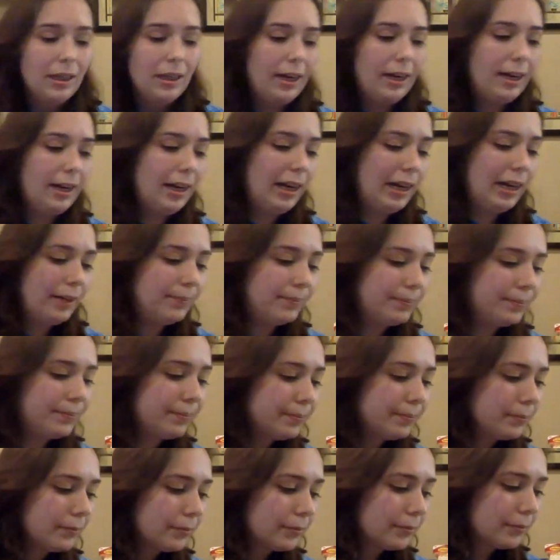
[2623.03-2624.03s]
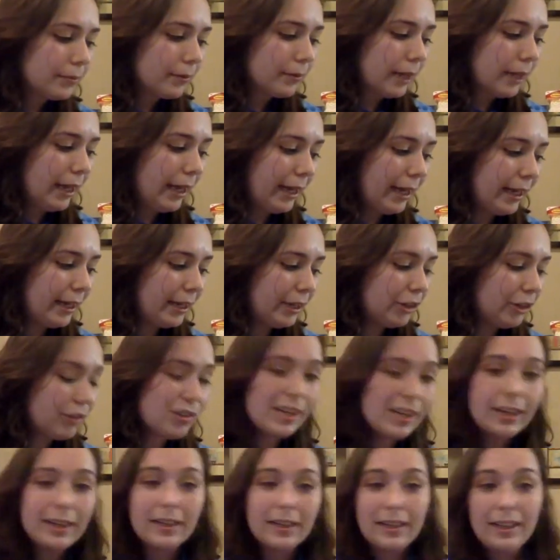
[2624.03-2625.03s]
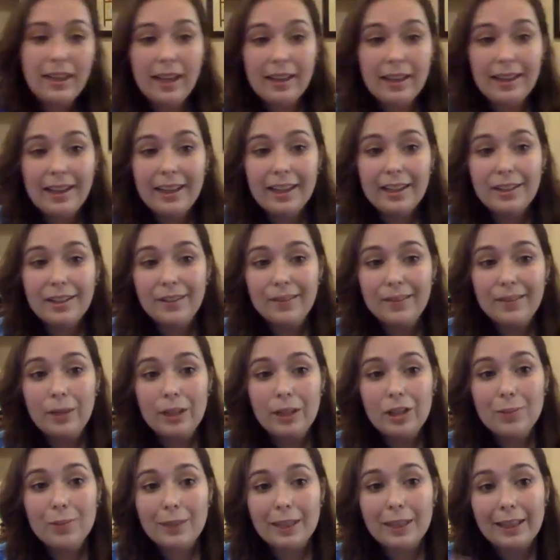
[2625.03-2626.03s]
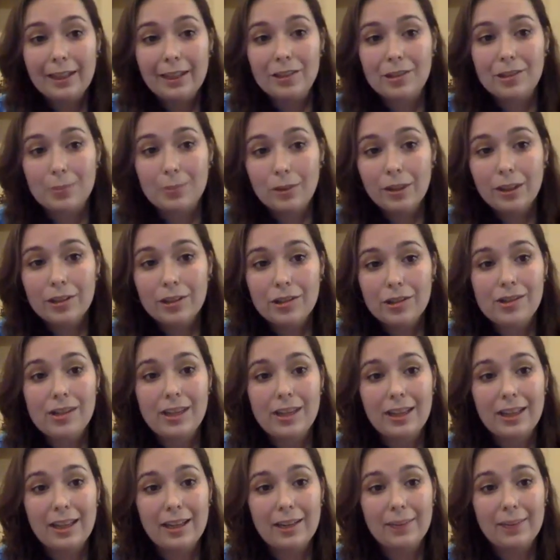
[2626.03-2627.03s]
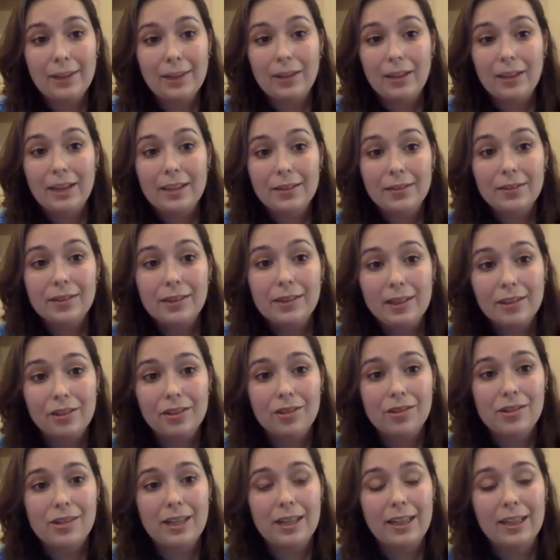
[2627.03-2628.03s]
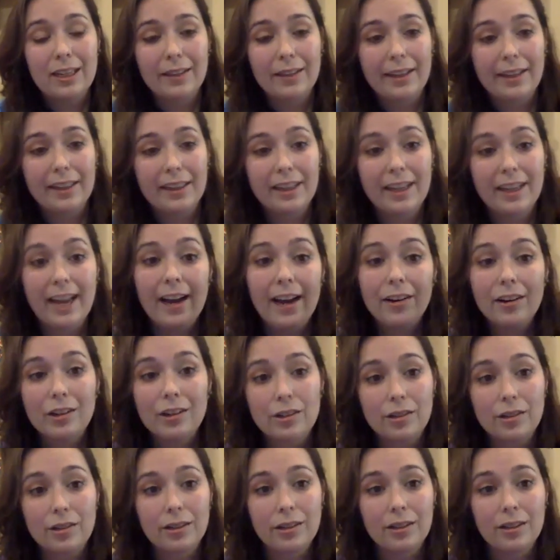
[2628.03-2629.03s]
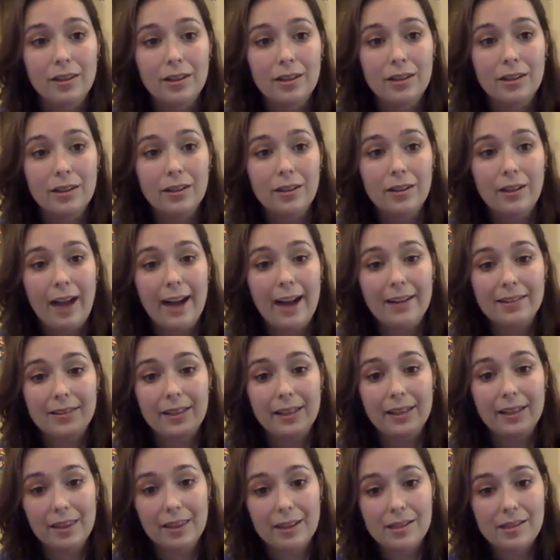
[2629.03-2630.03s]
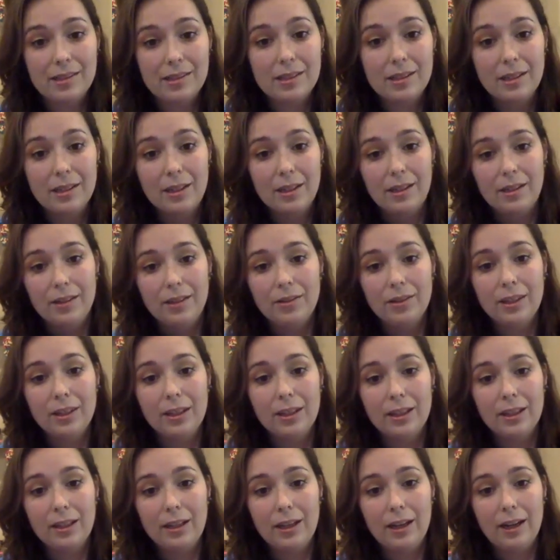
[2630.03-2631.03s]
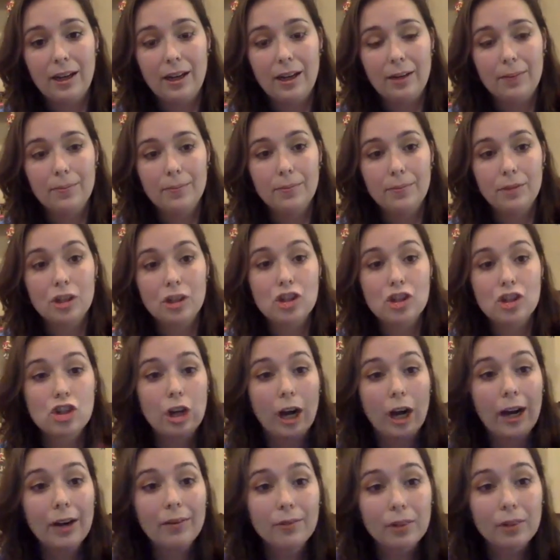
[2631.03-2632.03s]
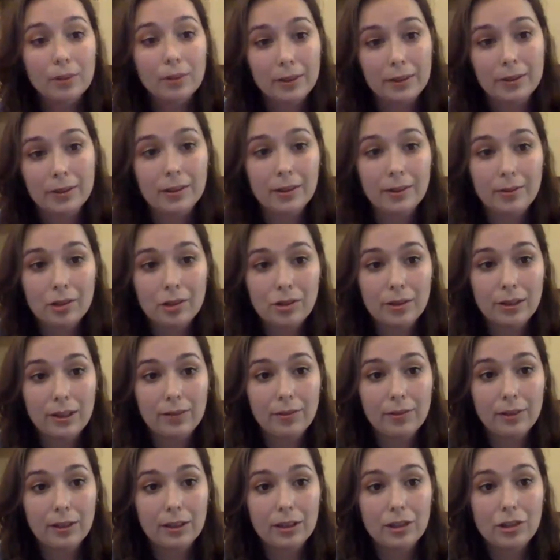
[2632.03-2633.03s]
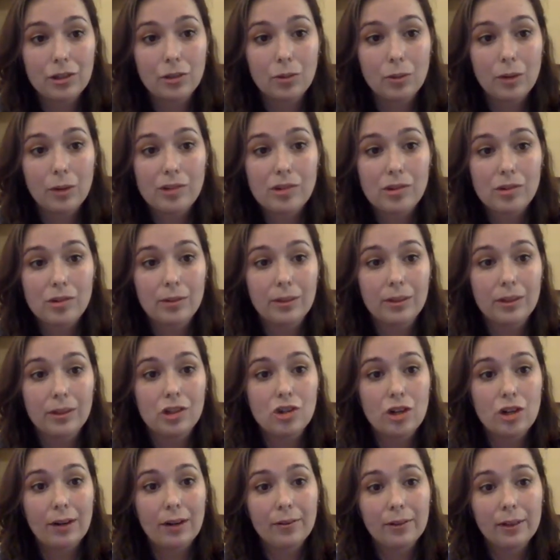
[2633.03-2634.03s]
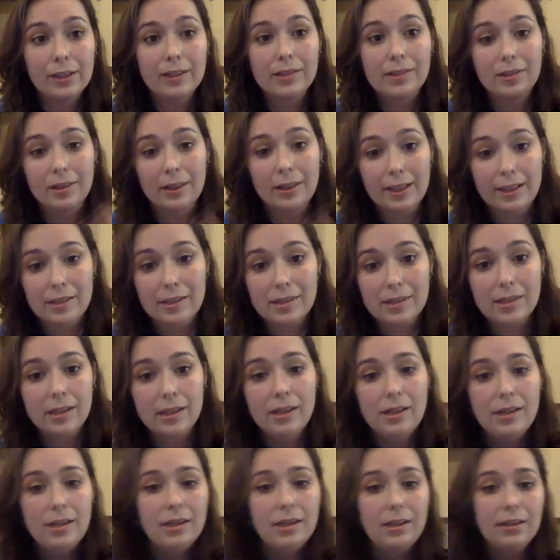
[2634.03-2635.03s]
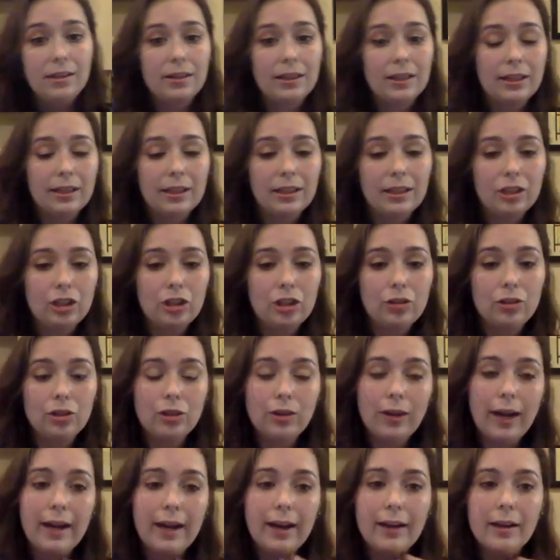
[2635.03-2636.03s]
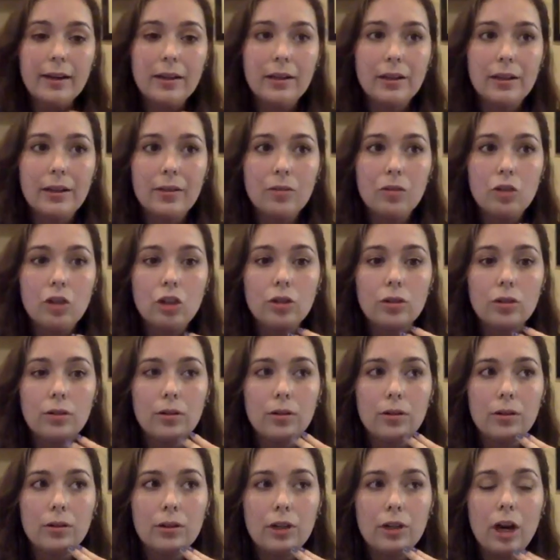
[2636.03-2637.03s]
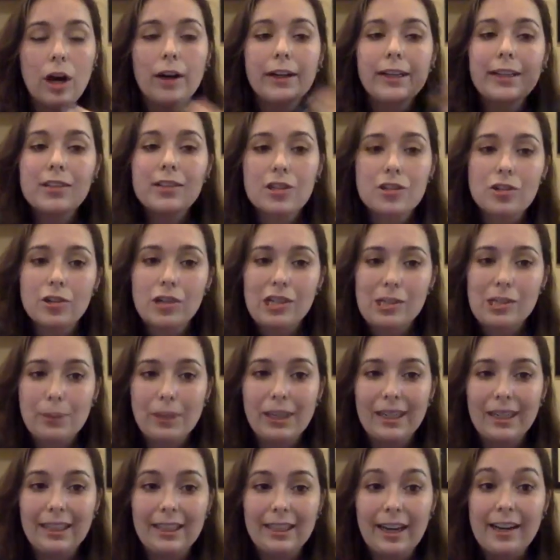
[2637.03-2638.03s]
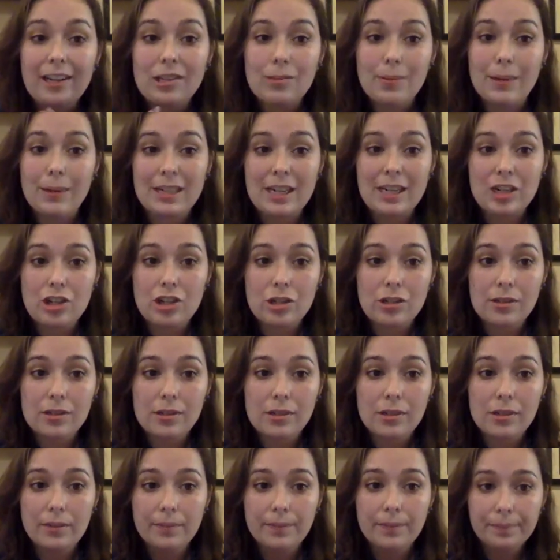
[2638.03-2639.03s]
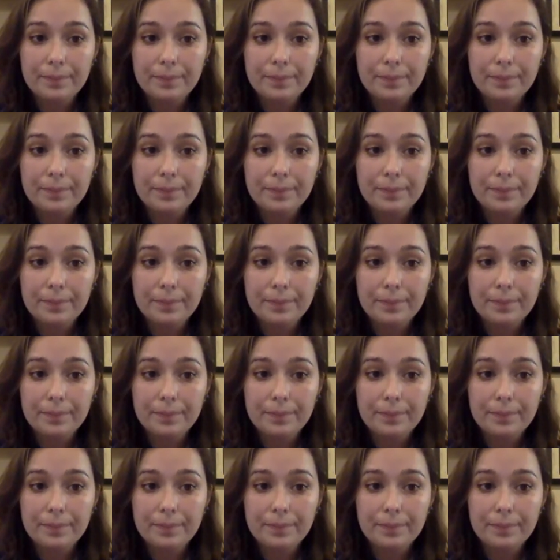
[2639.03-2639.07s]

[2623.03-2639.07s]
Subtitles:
And you're saying, and like when you bring that to boards, you're saying that about a lot of different things. You're saying like the character acts like this. The genre that we're doing, if we're going to do a Western one, the genre is this. The audience is always bringing in expectations.